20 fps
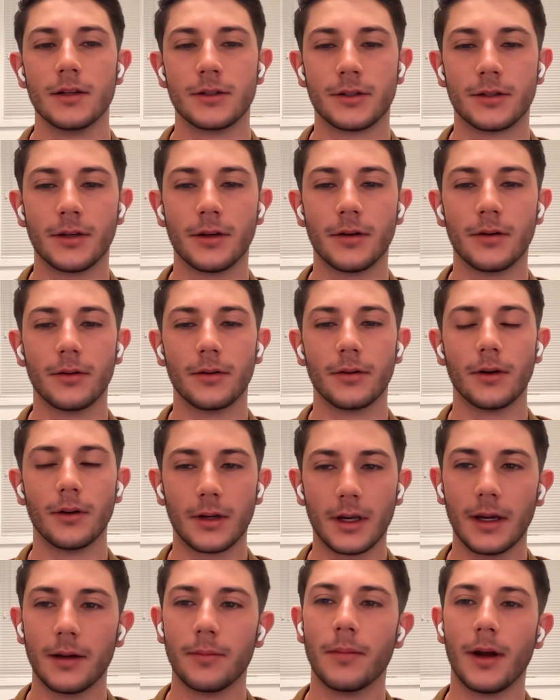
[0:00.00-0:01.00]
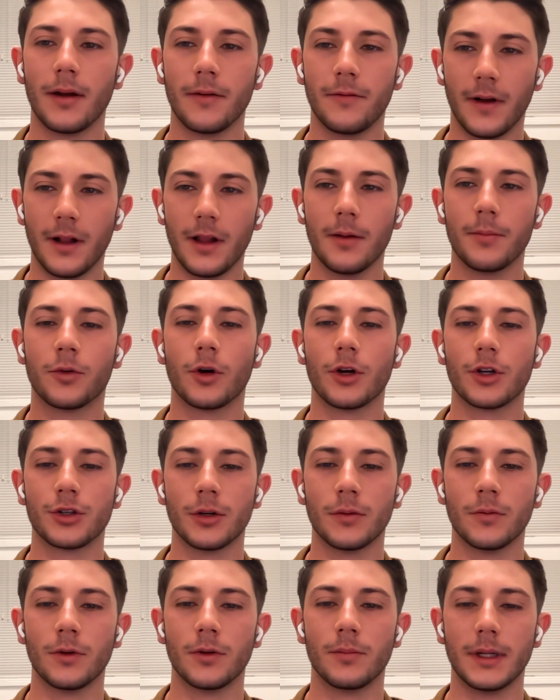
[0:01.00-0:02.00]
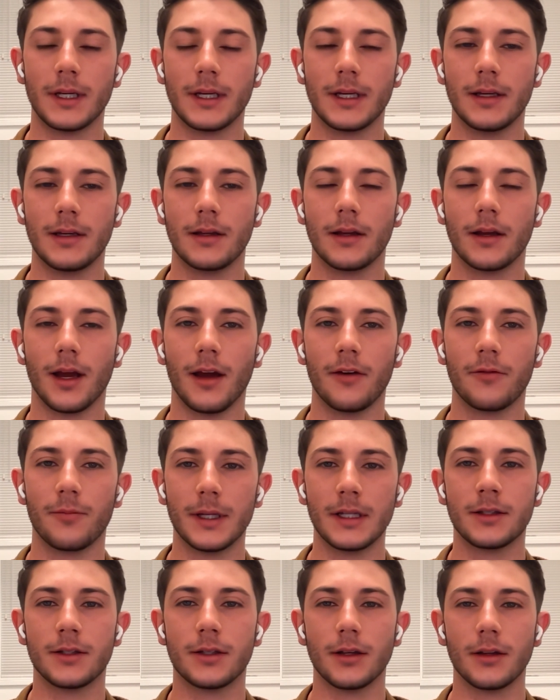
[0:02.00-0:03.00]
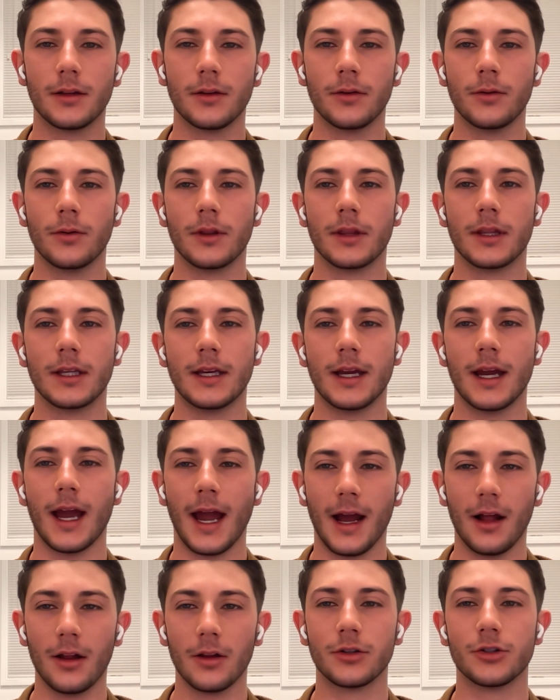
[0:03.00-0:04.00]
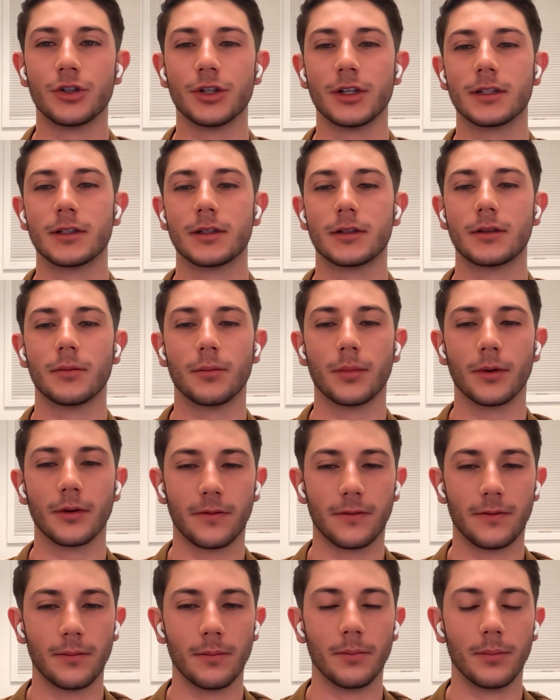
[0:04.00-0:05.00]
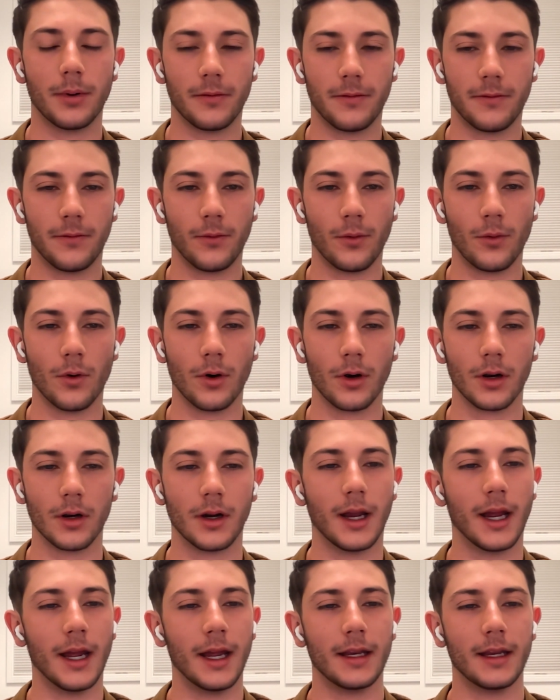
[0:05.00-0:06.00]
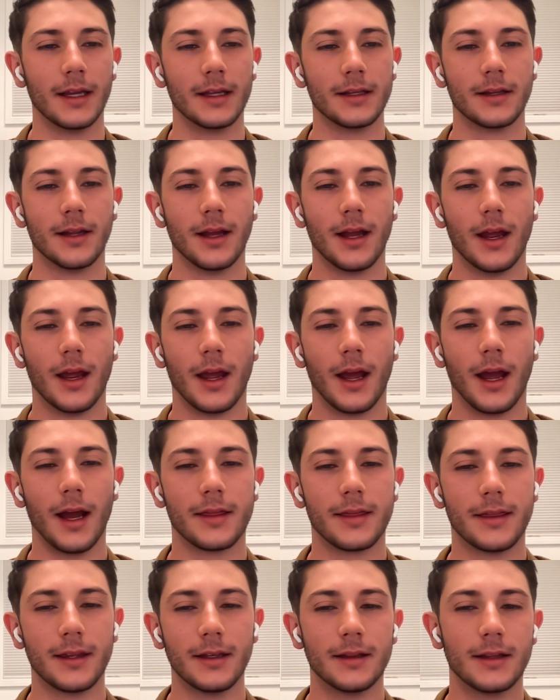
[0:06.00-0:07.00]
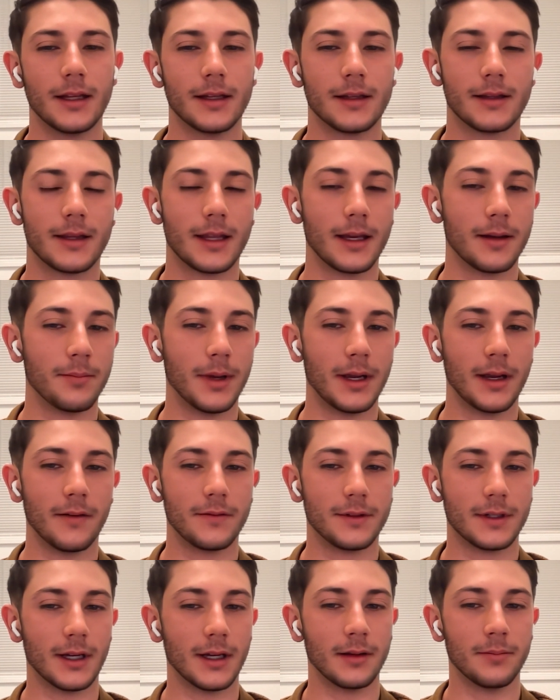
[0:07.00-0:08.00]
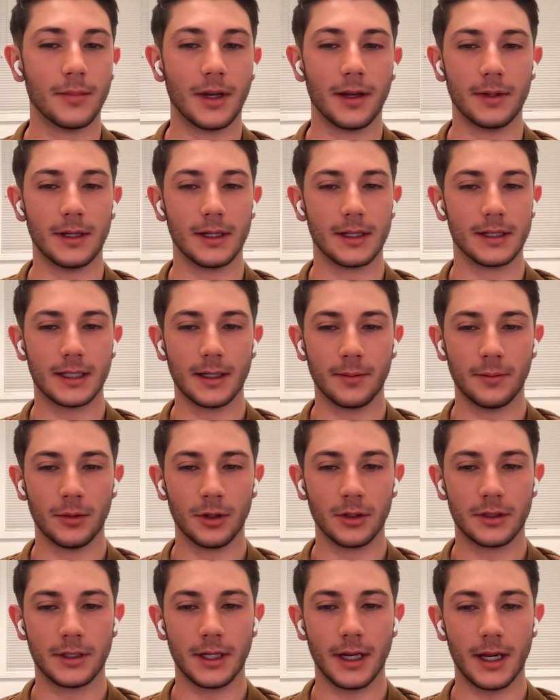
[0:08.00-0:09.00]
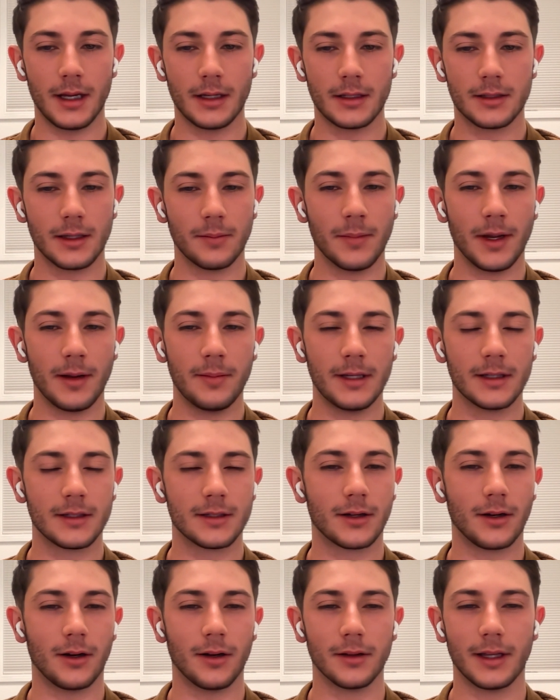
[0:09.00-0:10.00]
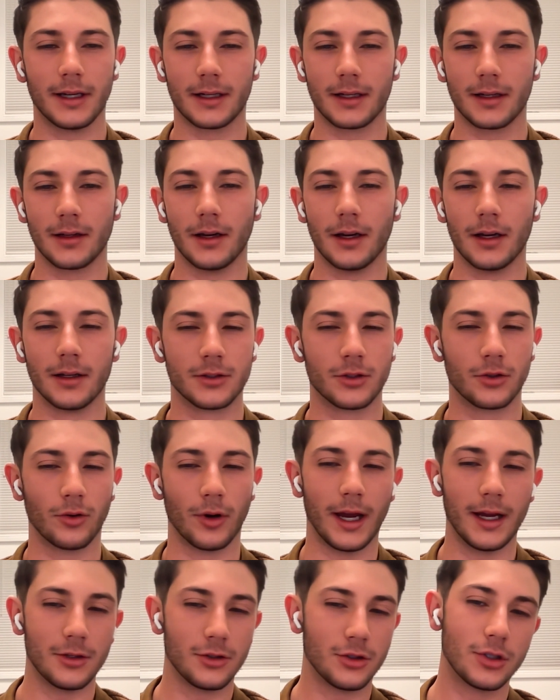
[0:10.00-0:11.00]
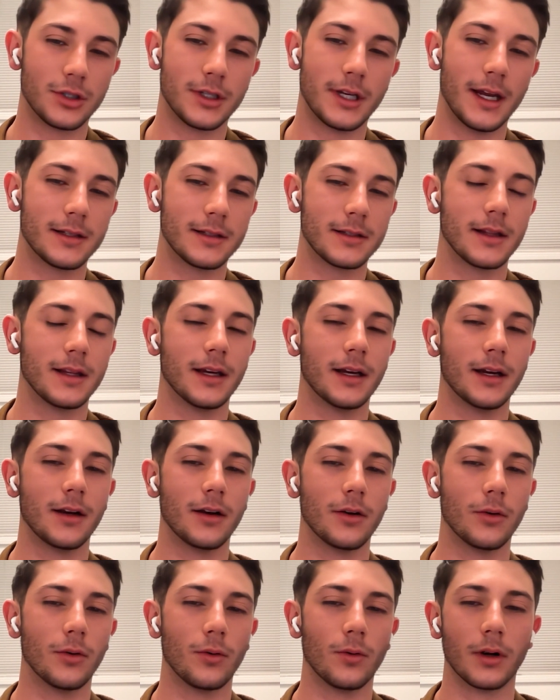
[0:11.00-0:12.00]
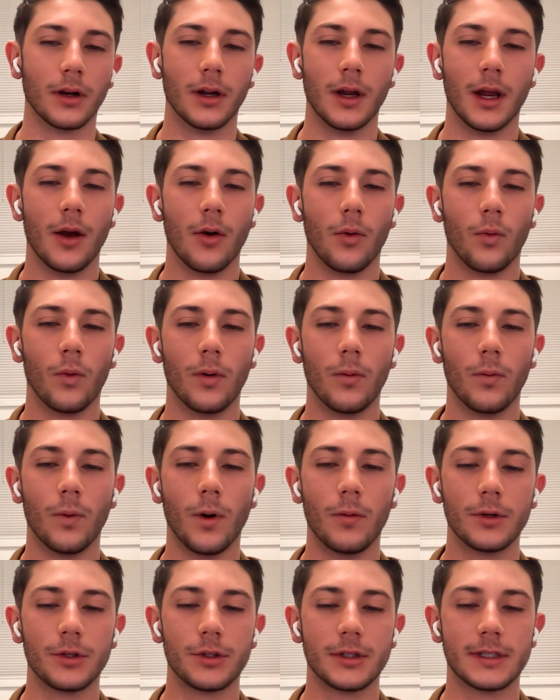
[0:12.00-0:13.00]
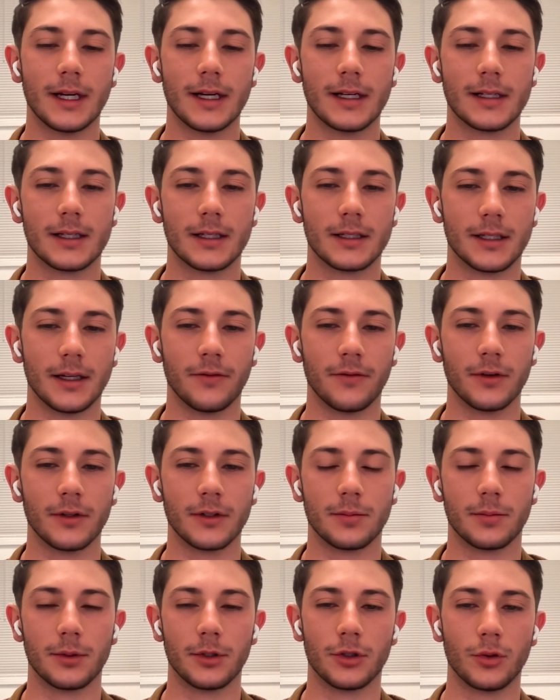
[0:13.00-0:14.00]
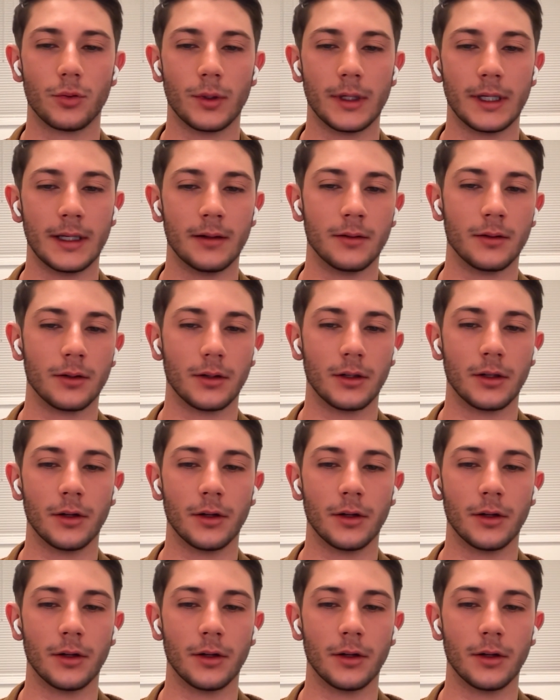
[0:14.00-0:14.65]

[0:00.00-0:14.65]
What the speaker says: So, okay, my follow-up question would be, I've been to the allergist before, and I think that they may have done maybe a similar test. Maybe it's called like a scratch test there, or what would you say is the difference between,